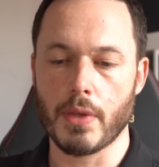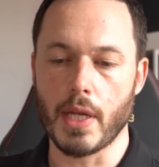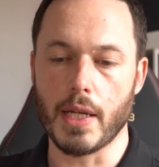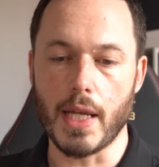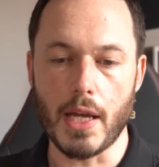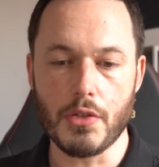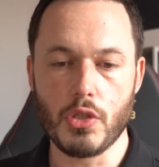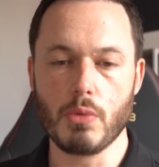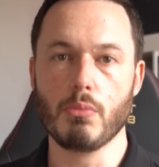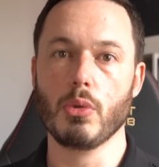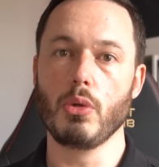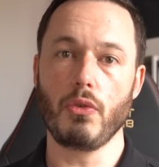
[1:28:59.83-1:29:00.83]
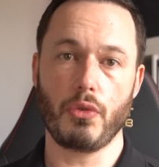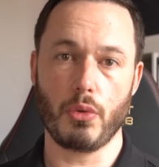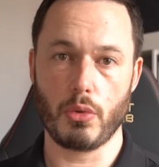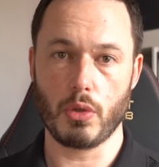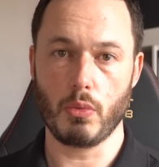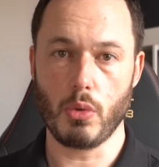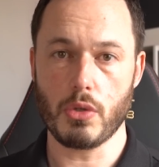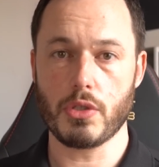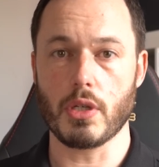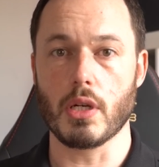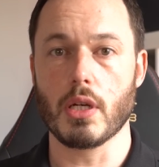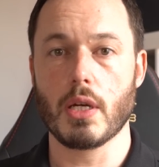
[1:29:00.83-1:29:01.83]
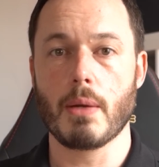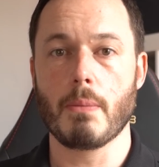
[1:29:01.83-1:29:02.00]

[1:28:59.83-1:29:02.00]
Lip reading: And as you move through the water